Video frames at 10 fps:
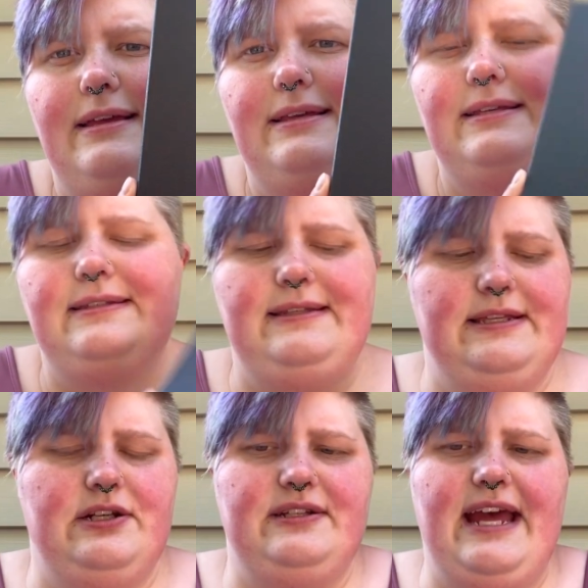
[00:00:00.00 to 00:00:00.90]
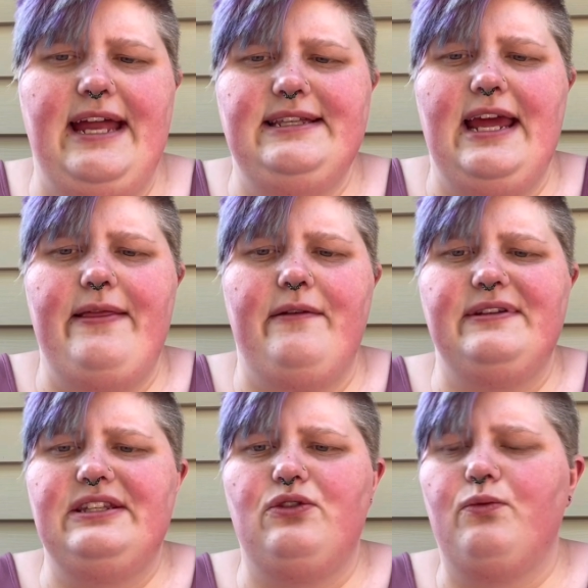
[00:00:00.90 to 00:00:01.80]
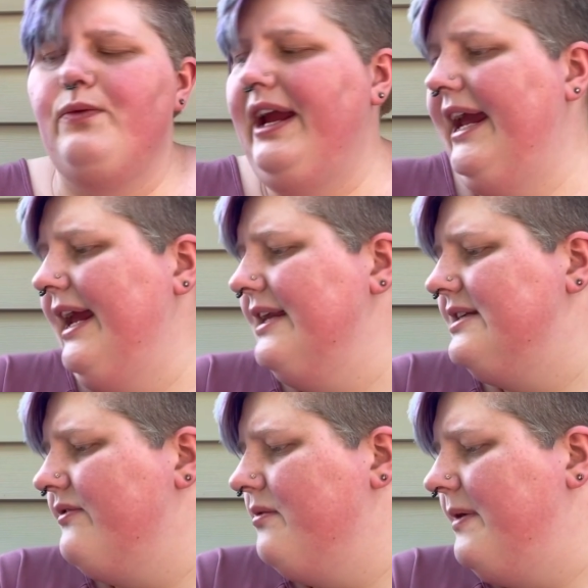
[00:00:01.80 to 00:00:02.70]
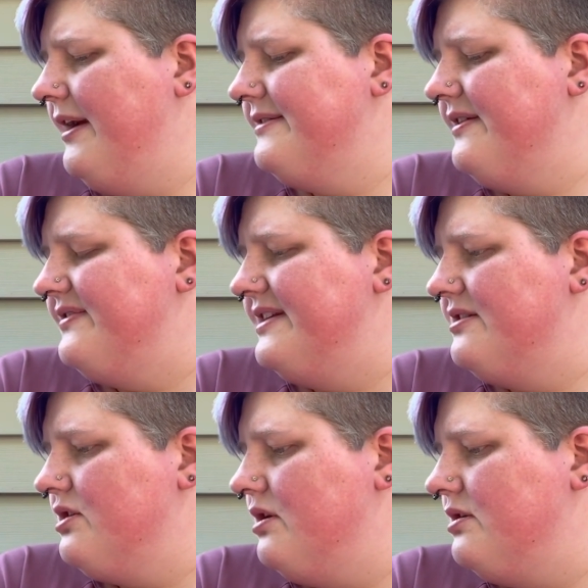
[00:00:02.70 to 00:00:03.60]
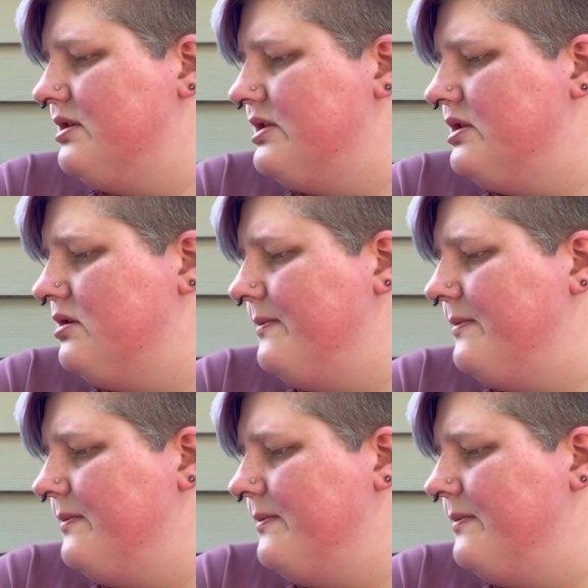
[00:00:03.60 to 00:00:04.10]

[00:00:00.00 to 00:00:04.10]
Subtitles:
scissor set, and there was 3 different pairs of scissors.